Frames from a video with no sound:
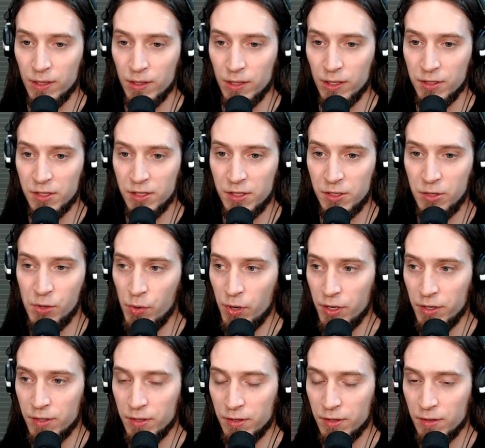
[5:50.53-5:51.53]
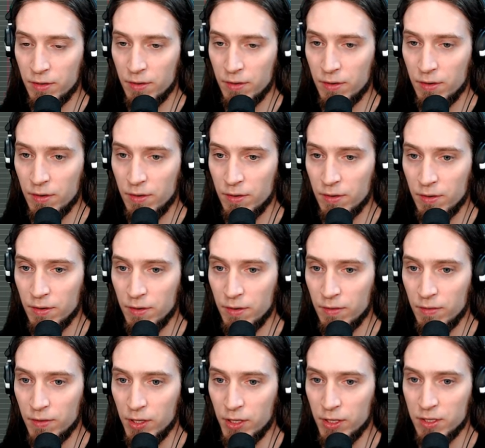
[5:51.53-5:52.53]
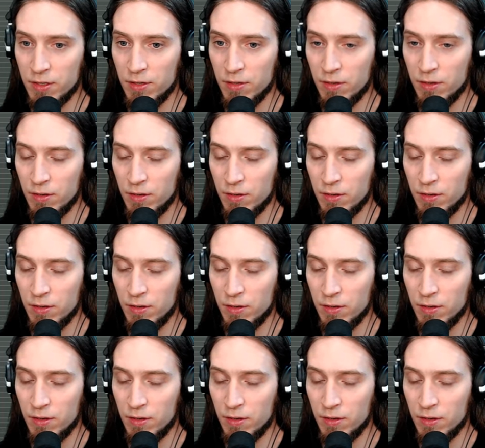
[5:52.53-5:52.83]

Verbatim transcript: Let's tune it. I think it's